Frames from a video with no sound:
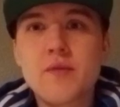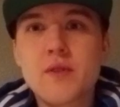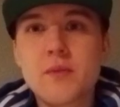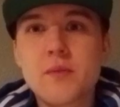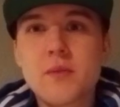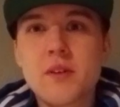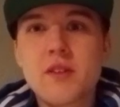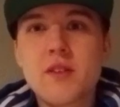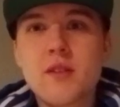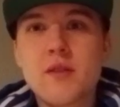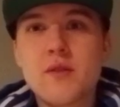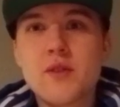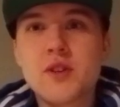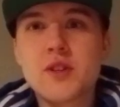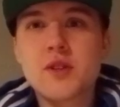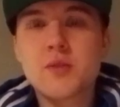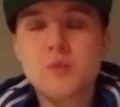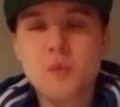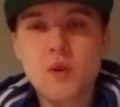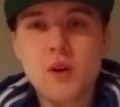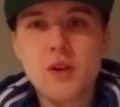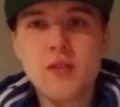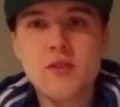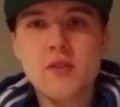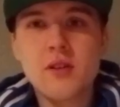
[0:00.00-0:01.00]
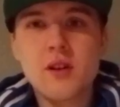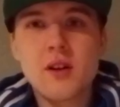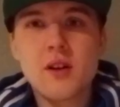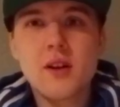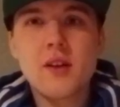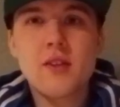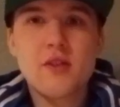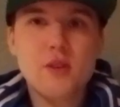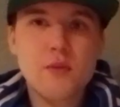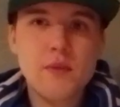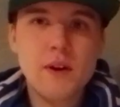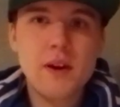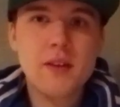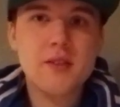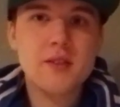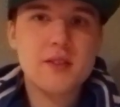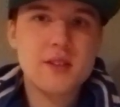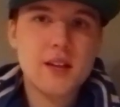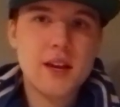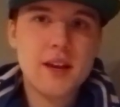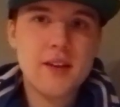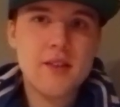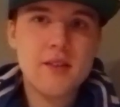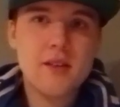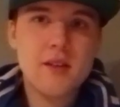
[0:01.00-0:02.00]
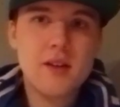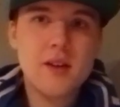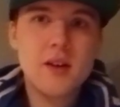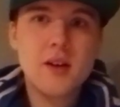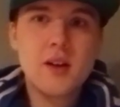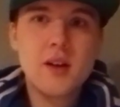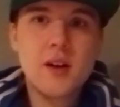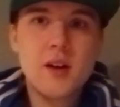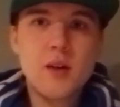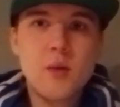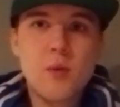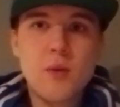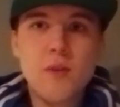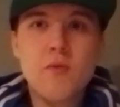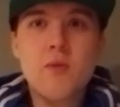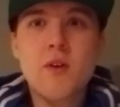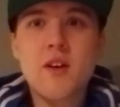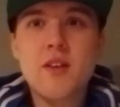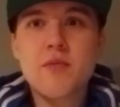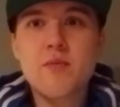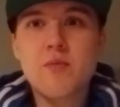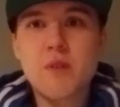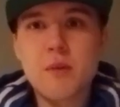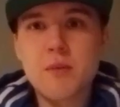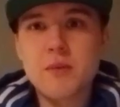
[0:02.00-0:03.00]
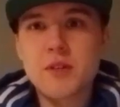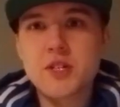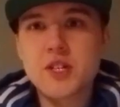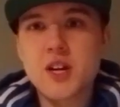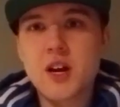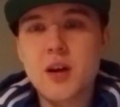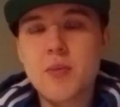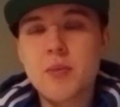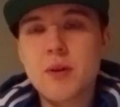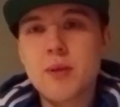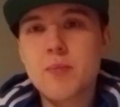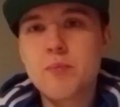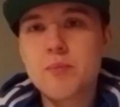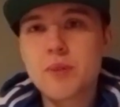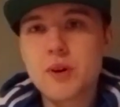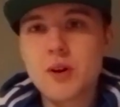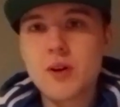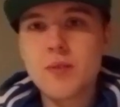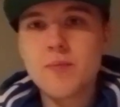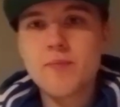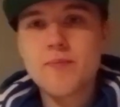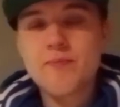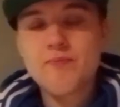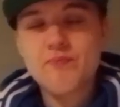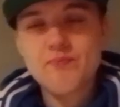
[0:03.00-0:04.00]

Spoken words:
from this division was in 2008 with West Brom and Albion. But